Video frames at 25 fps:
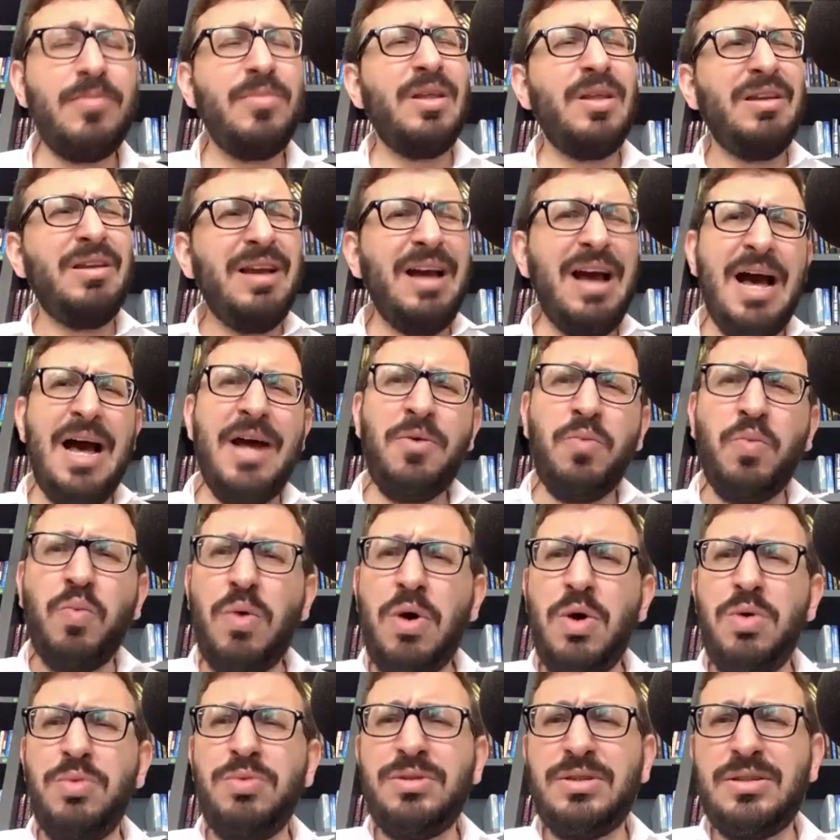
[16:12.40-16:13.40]
God
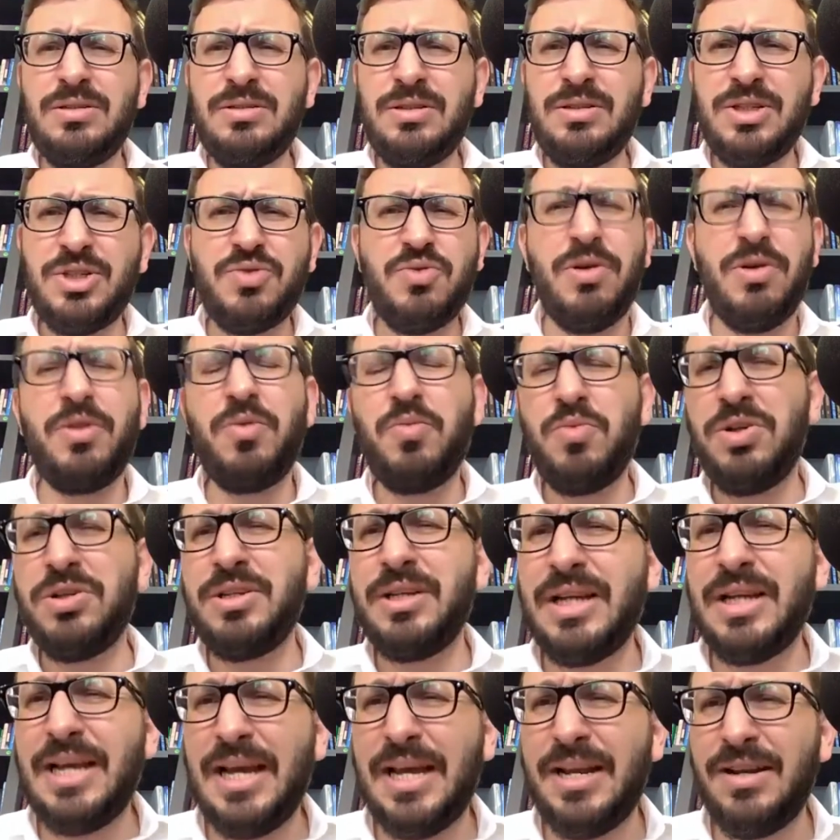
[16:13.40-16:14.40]
won't destroy the world
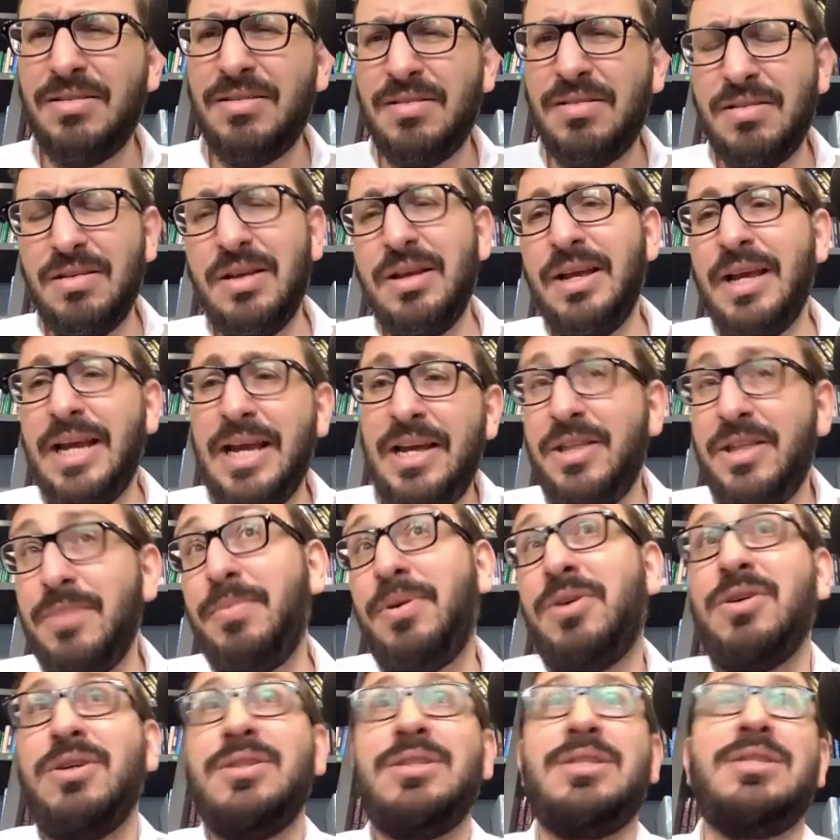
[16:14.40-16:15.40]
again, either
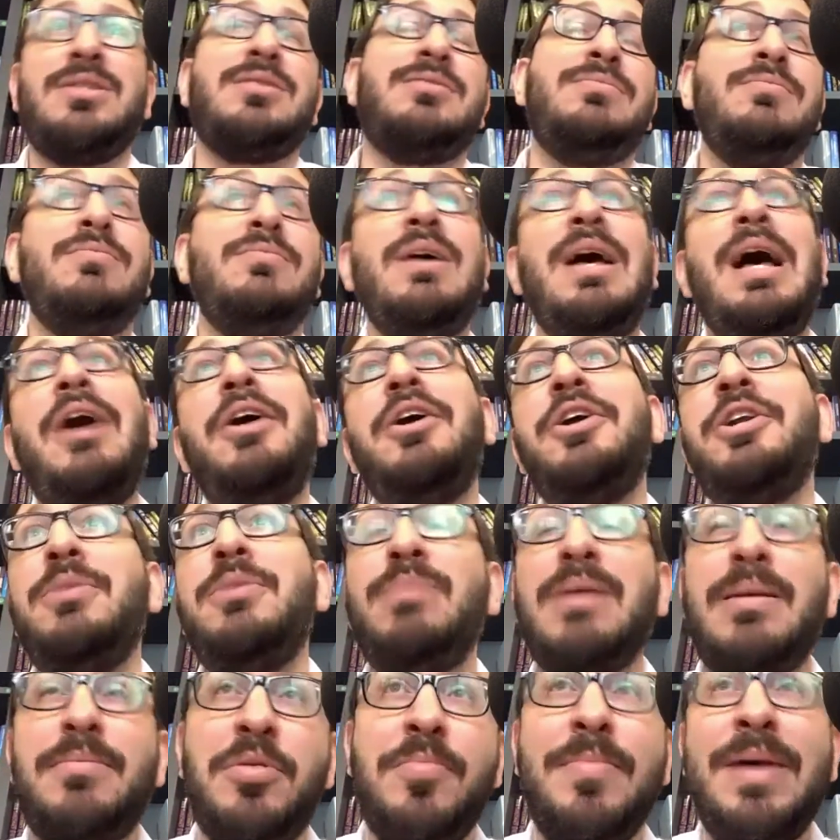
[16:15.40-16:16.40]
because how could he
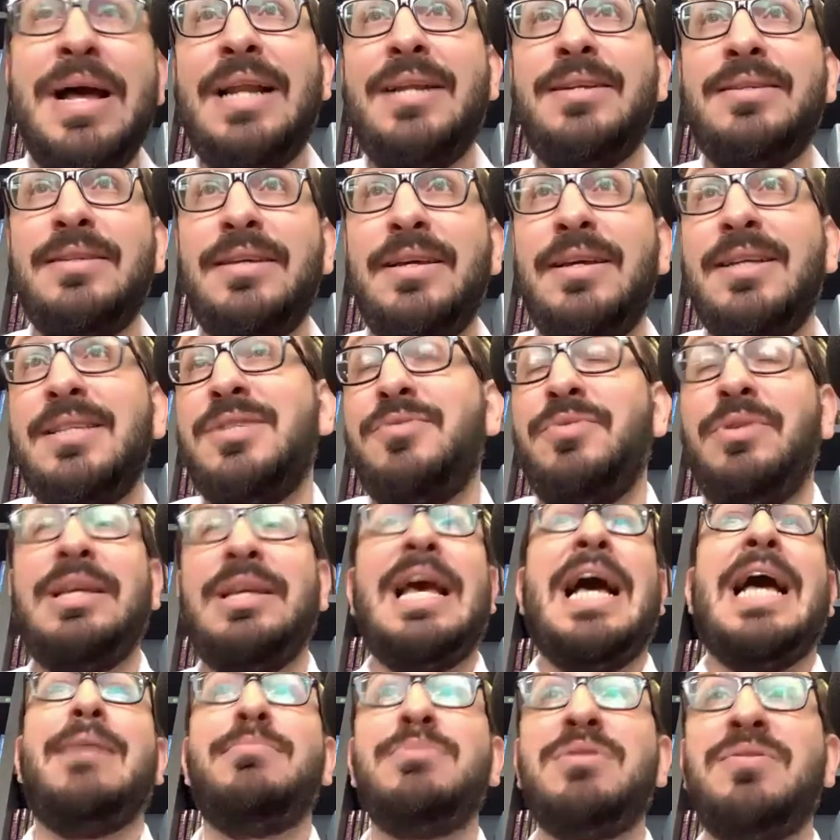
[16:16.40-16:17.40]
blame humanity? It's really
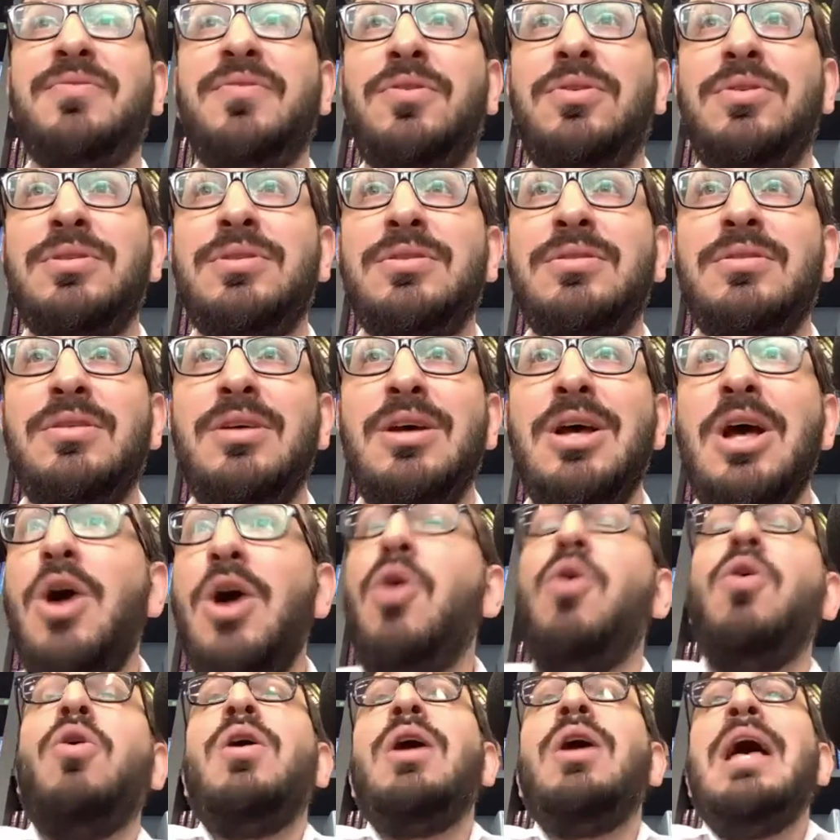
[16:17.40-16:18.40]
Adam's fault.
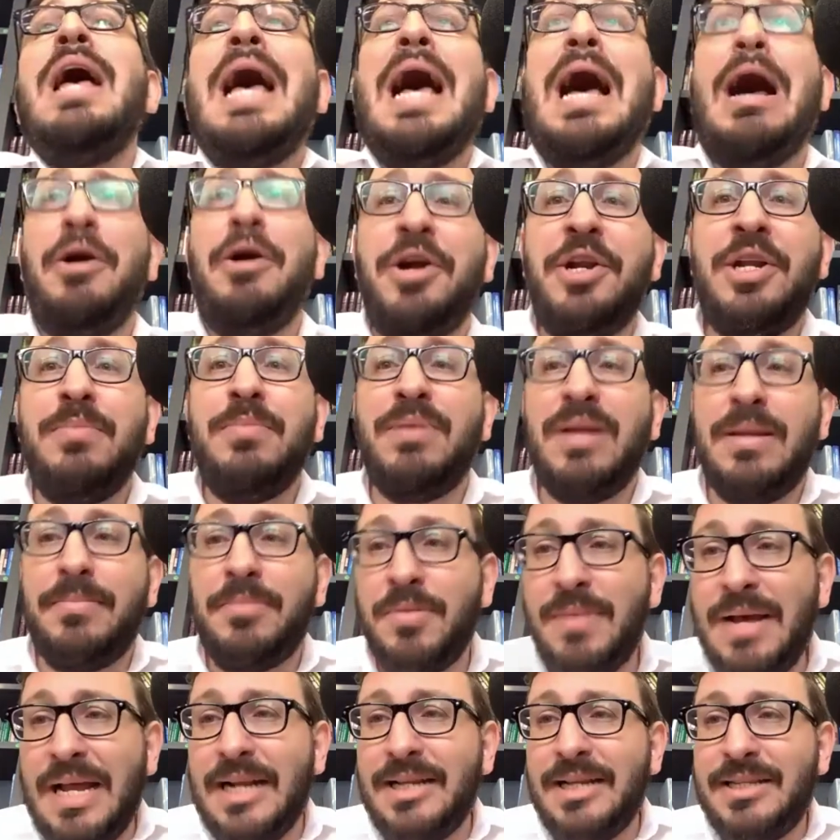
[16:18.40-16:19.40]
Or how could he blame
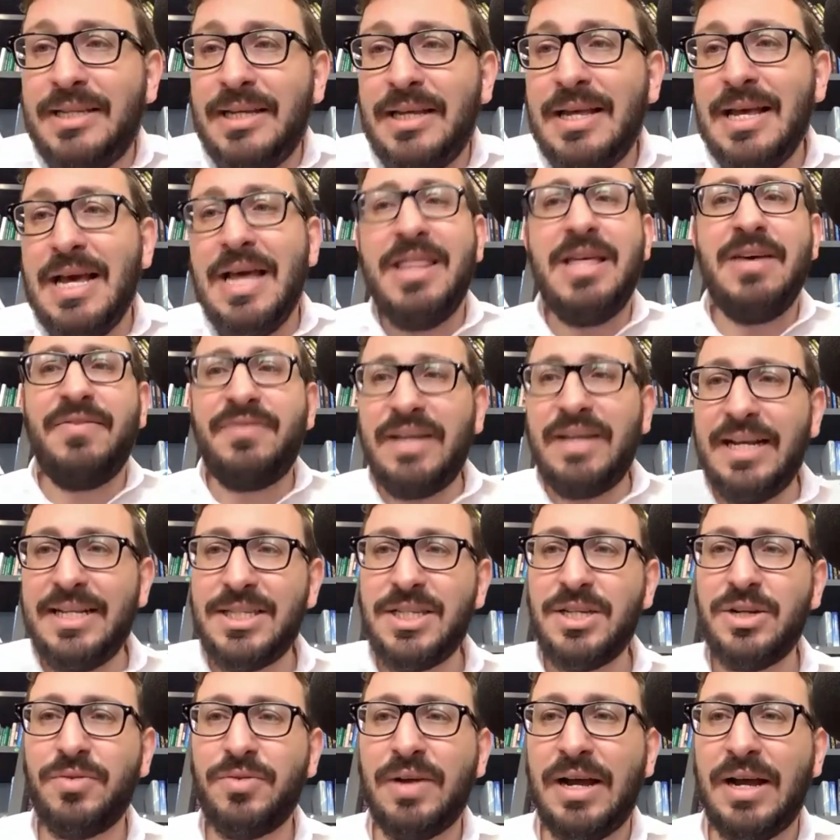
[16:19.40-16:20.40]
humanity that he hates
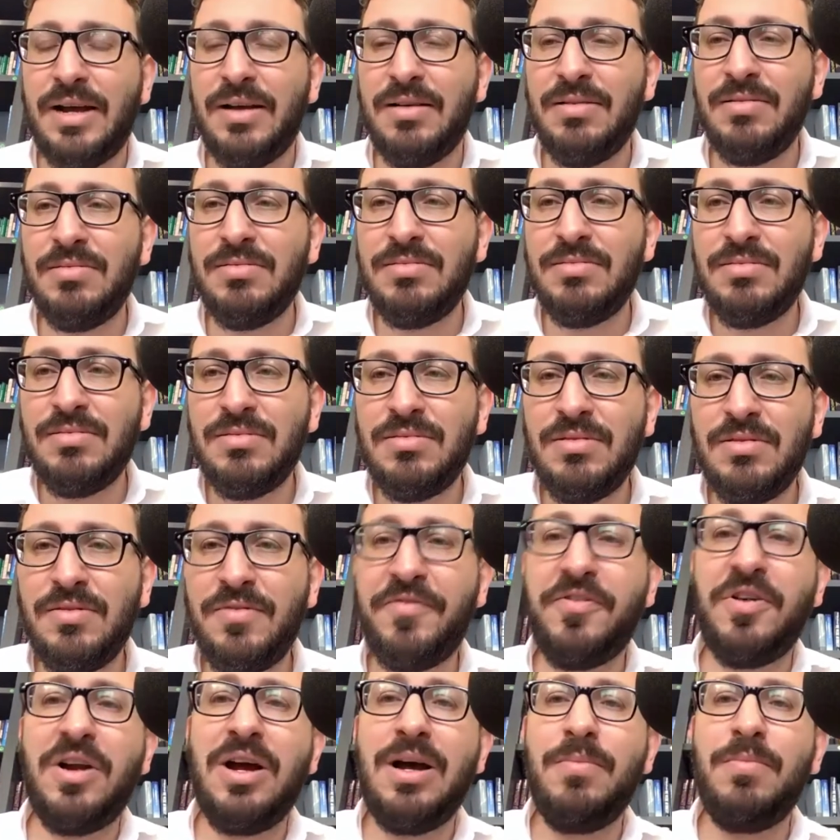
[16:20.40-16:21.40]
Yetzer Hara
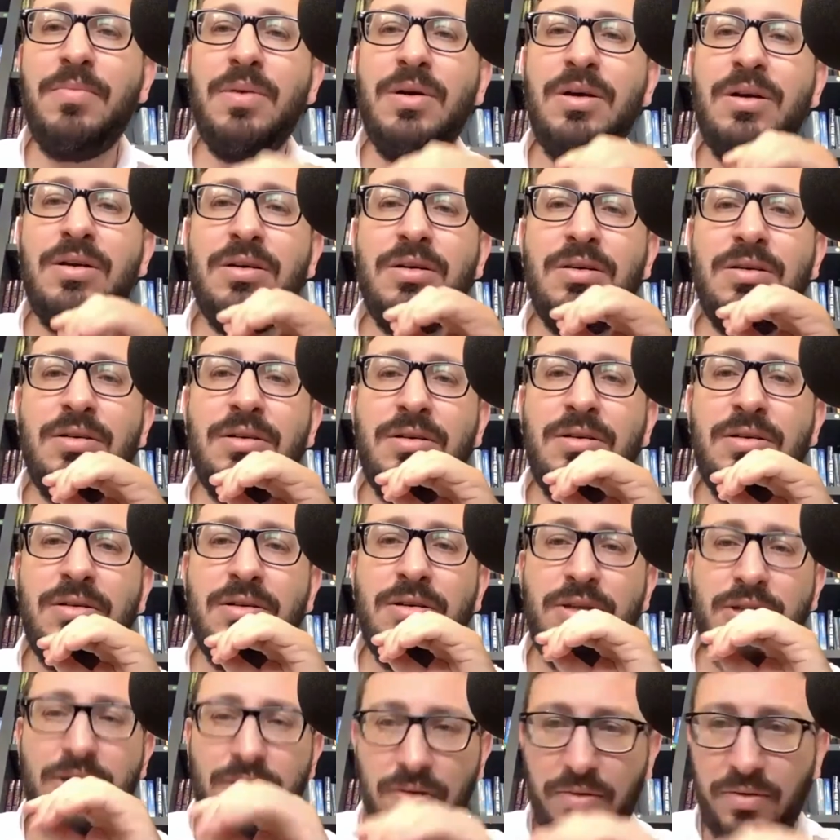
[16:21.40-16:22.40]
from
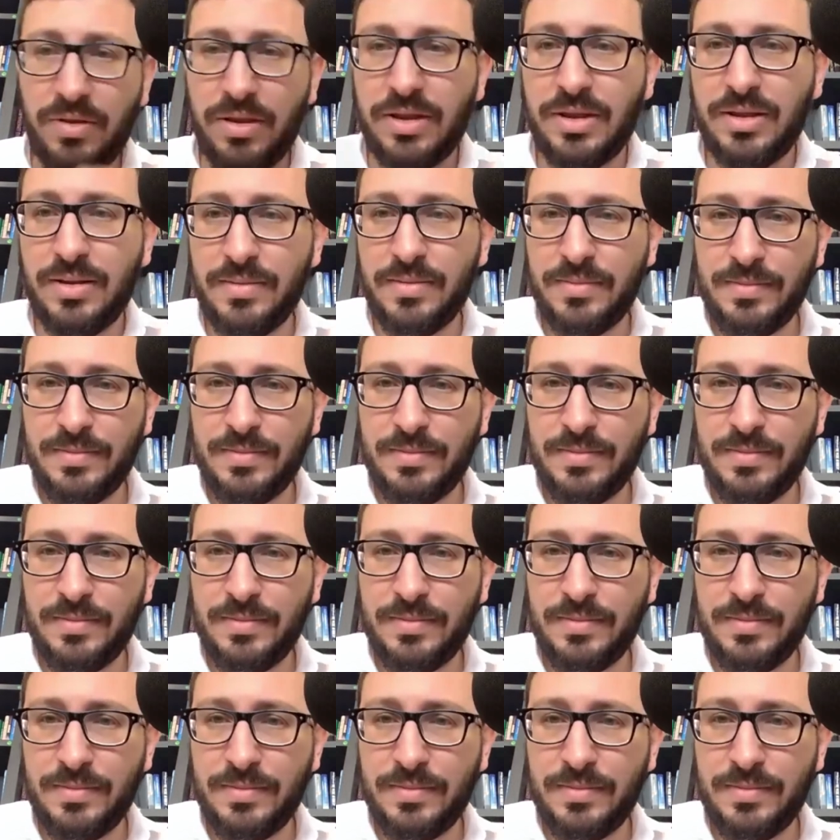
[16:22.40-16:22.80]
youth?